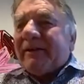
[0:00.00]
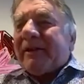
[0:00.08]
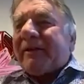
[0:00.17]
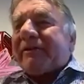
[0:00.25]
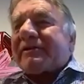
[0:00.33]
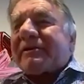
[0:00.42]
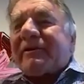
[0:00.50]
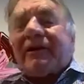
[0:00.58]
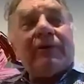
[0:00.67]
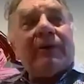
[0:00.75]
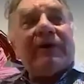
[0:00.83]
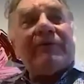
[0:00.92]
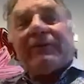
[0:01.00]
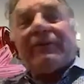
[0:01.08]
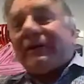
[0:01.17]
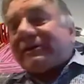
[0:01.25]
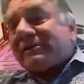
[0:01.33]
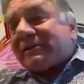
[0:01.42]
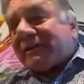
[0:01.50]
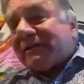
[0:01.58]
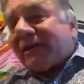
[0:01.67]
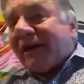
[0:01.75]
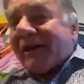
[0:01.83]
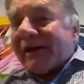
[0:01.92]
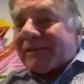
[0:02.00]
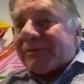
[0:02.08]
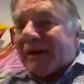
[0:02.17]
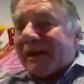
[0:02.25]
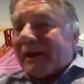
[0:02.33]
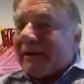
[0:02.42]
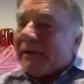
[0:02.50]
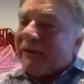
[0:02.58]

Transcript: There is no evidence that diets make any